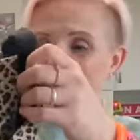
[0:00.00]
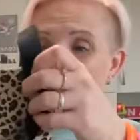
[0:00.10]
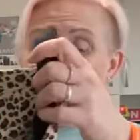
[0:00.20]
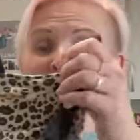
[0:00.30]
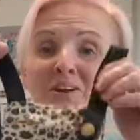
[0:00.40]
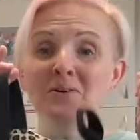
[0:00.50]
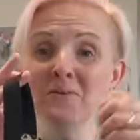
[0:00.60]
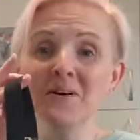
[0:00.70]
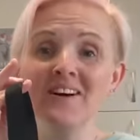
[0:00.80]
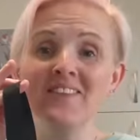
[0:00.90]
How
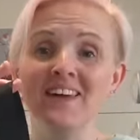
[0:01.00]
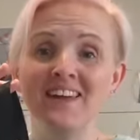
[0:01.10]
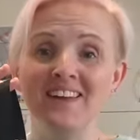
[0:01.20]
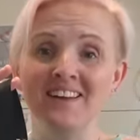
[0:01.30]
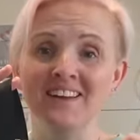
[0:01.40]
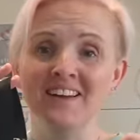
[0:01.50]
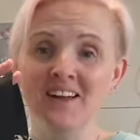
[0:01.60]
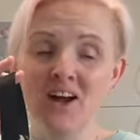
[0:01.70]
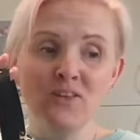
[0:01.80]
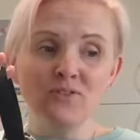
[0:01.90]
cute are they?
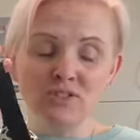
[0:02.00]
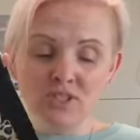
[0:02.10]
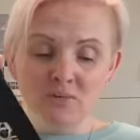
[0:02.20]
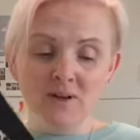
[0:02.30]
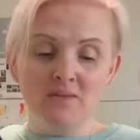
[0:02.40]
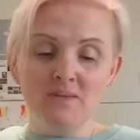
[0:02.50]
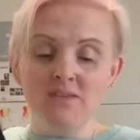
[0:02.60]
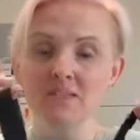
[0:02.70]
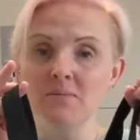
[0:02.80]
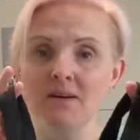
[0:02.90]
I thought she can wear them in the
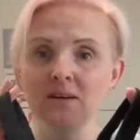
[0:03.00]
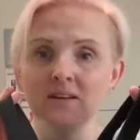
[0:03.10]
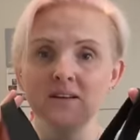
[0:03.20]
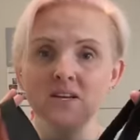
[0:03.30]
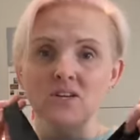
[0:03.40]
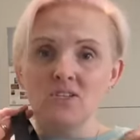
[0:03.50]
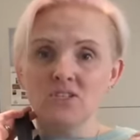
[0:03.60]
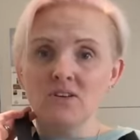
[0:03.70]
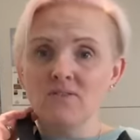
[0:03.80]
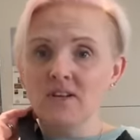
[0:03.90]
summer,
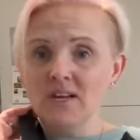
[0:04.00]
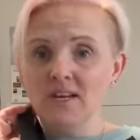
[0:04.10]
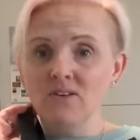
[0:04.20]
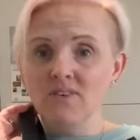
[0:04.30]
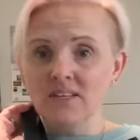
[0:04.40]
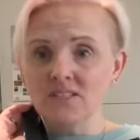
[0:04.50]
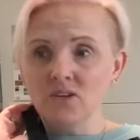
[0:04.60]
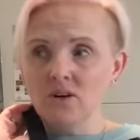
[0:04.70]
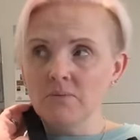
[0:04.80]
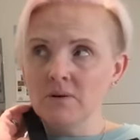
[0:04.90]
just over like a little vest
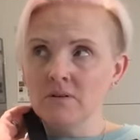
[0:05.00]
top.